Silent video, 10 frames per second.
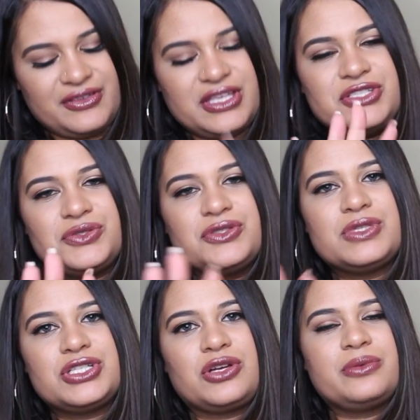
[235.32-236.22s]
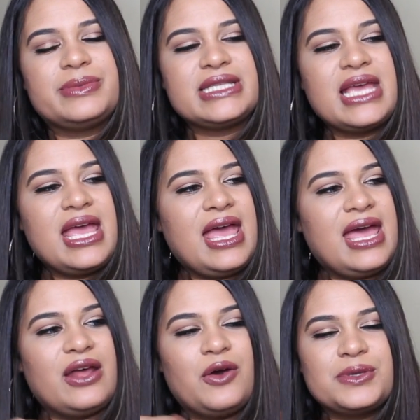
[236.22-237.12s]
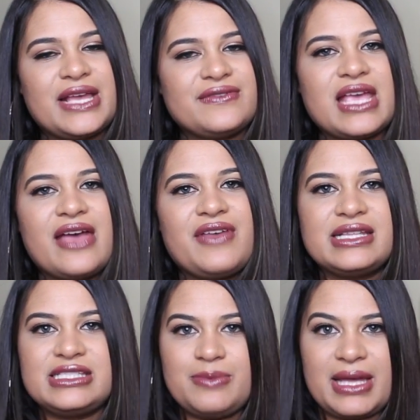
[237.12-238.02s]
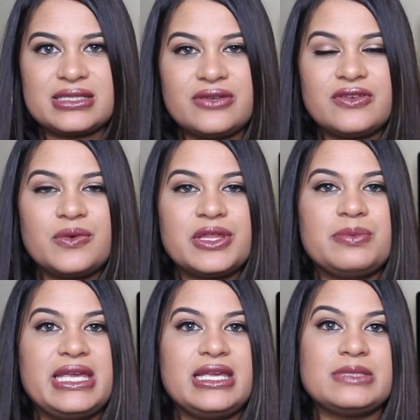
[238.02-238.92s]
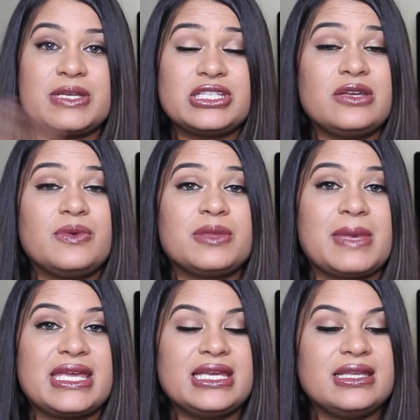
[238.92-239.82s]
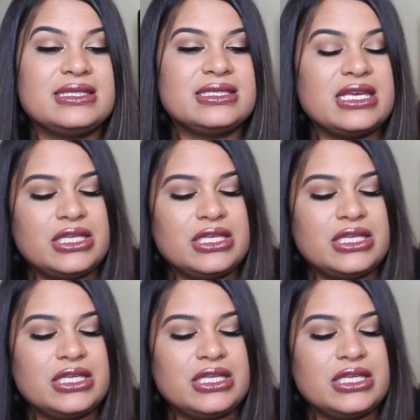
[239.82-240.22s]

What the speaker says: have issues with germs, and I always have to have antibacterial with me, especially with my kids.